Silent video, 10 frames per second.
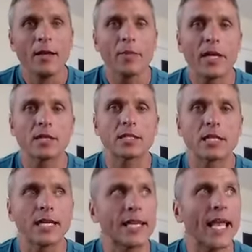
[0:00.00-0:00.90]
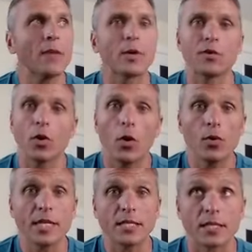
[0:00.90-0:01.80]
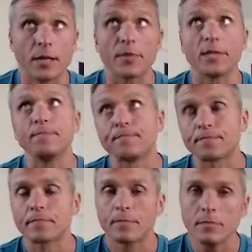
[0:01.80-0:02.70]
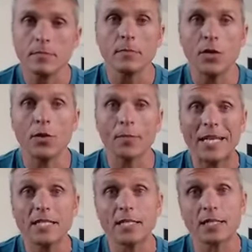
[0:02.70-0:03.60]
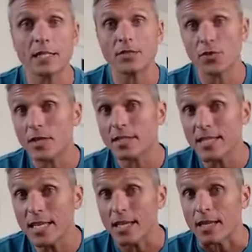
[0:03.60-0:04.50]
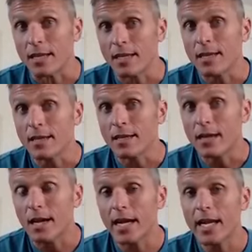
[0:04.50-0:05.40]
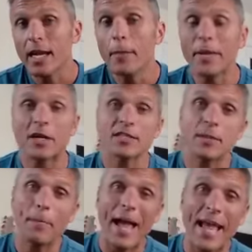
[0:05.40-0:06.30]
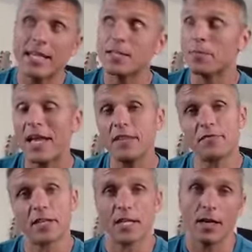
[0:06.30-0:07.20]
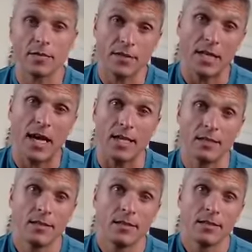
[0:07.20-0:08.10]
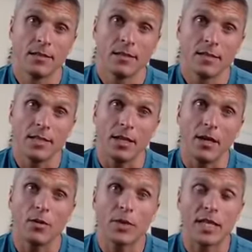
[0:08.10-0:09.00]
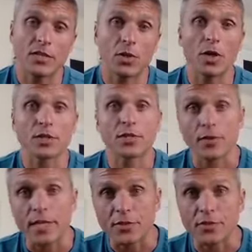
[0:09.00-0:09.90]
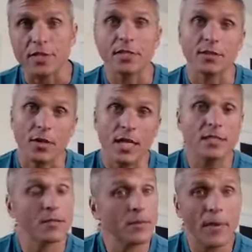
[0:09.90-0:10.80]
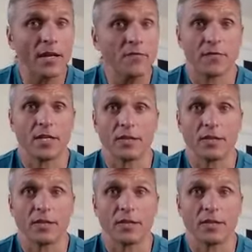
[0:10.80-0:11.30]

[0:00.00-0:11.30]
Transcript: Because again, when you're holding something, you're basically a trustee. All right, because the bank is benefiting off of that. When they charge their interest and all that stuff, they're benefiting.